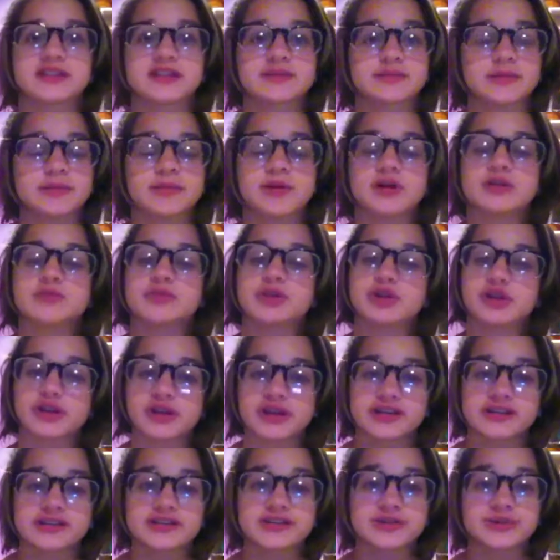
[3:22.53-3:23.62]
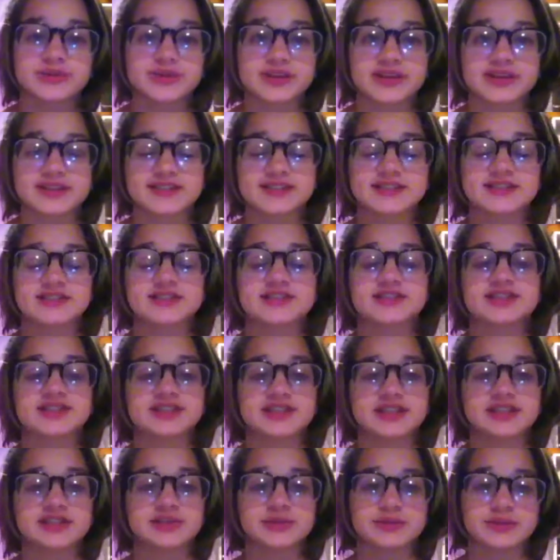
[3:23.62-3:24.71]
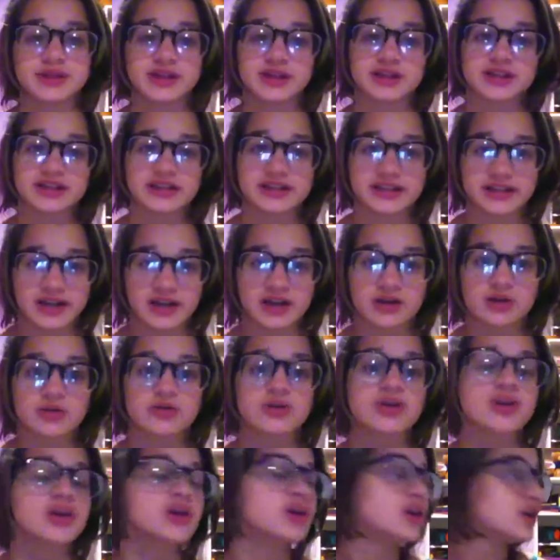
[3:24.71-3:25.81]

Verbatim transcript: Like my mom agreed to do this, and she said she was going to clean it out.